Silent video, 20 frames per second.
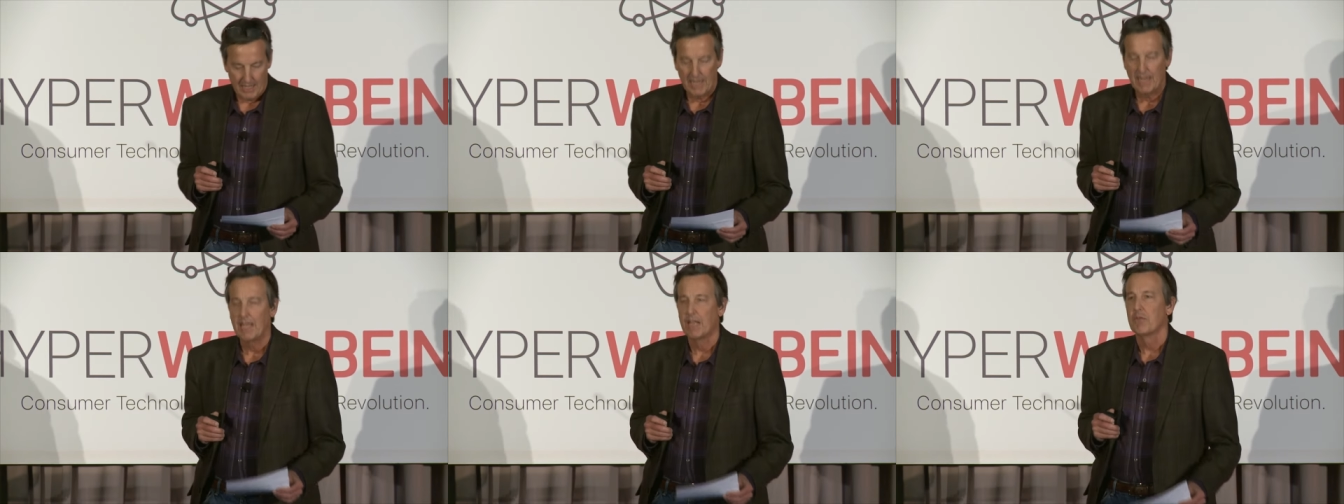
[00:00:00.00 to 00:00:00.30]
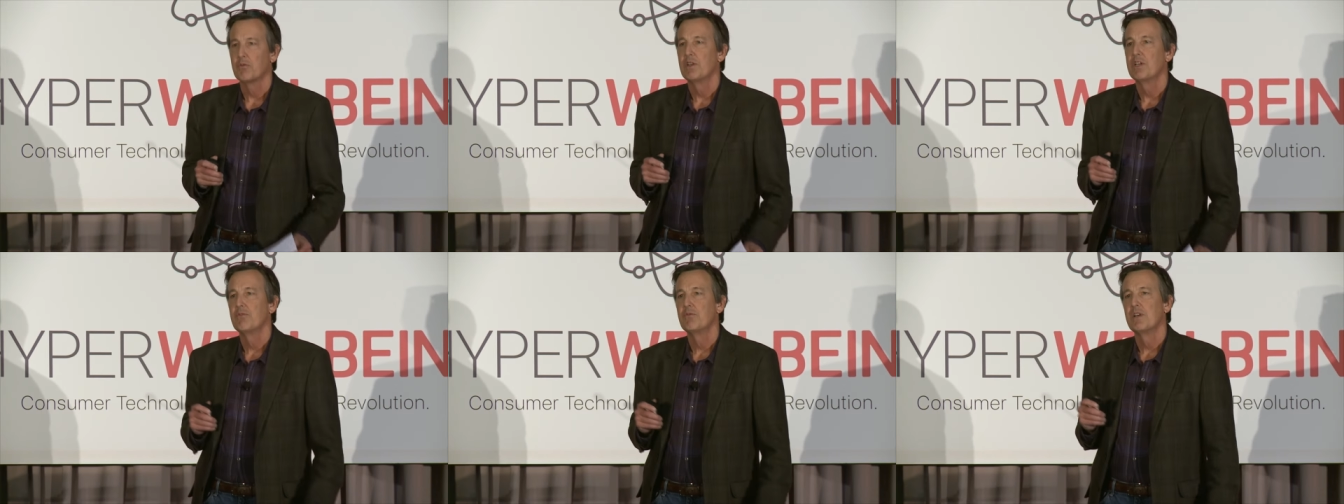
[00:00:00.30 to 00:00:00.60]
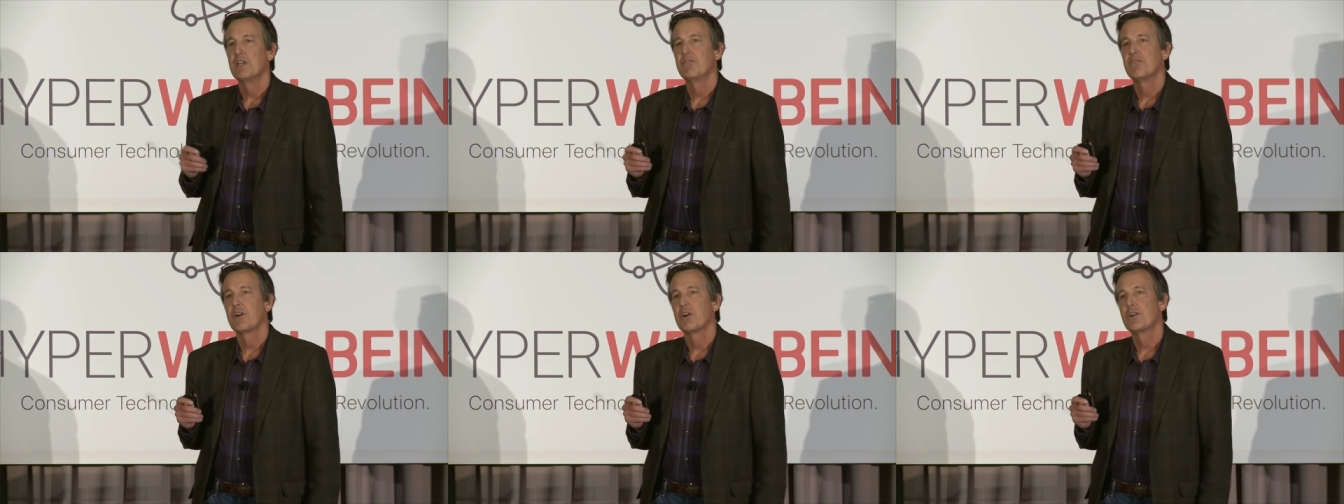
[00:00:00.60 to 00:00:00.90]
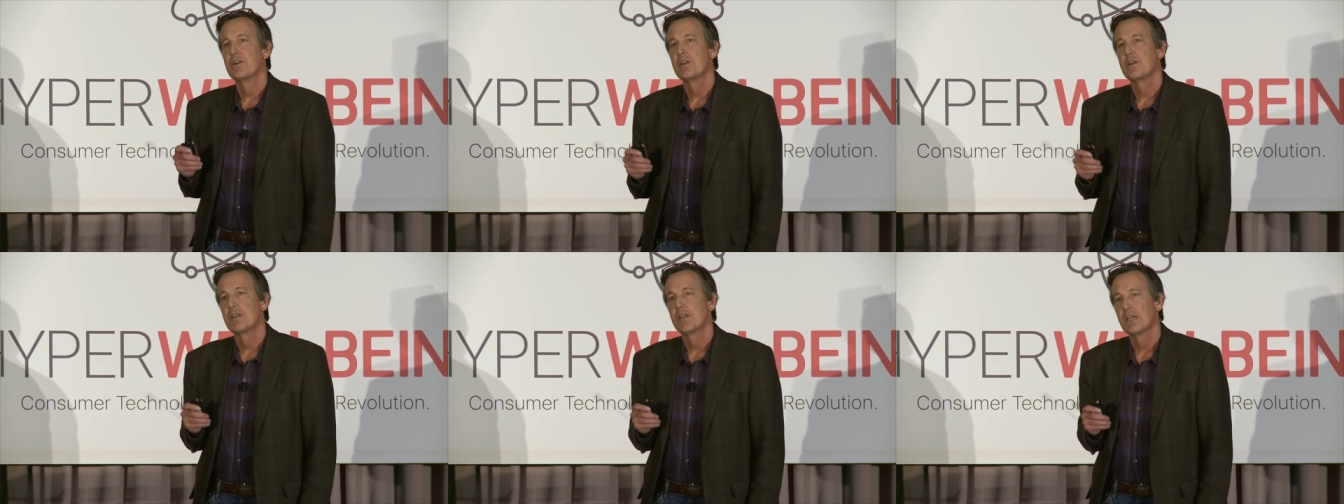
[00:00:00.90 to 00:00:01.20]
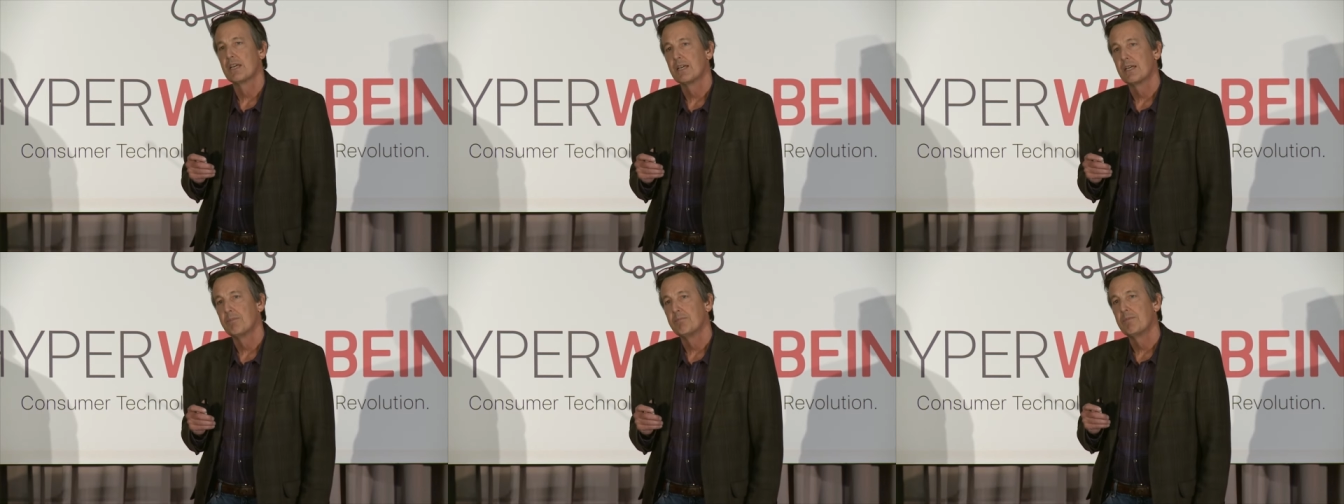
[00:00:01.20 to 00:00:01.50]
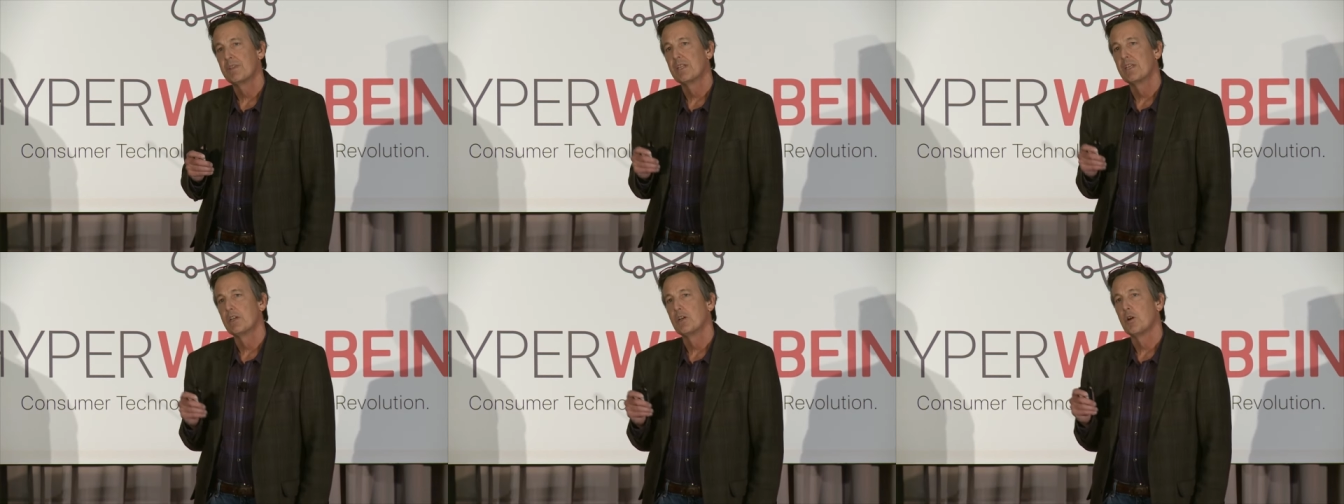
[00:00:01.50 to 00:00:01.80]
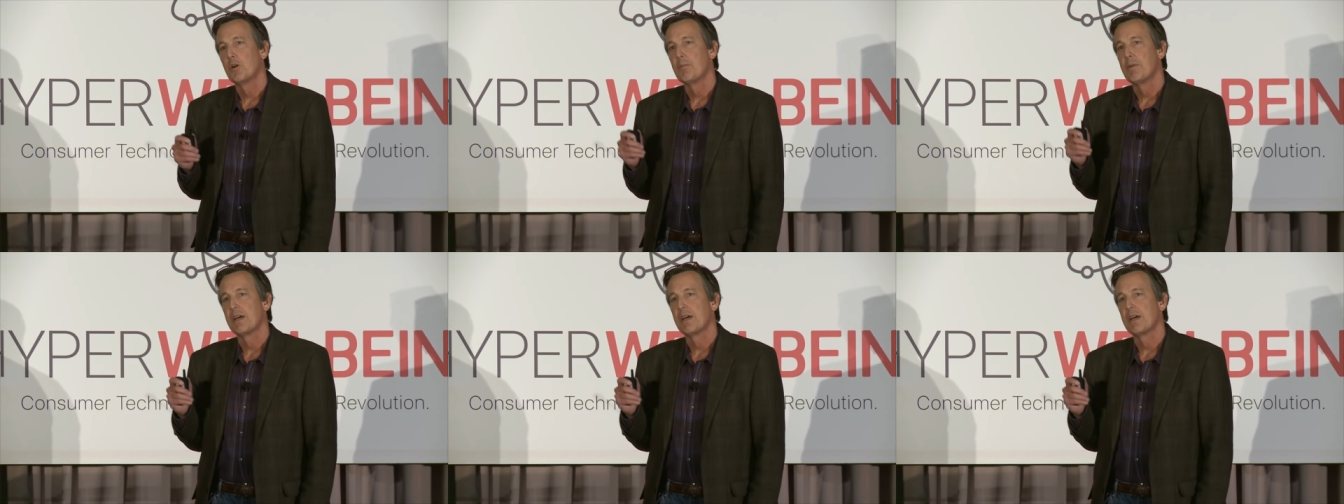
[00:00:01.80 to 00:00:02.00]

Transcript: And we, have heard um, you know,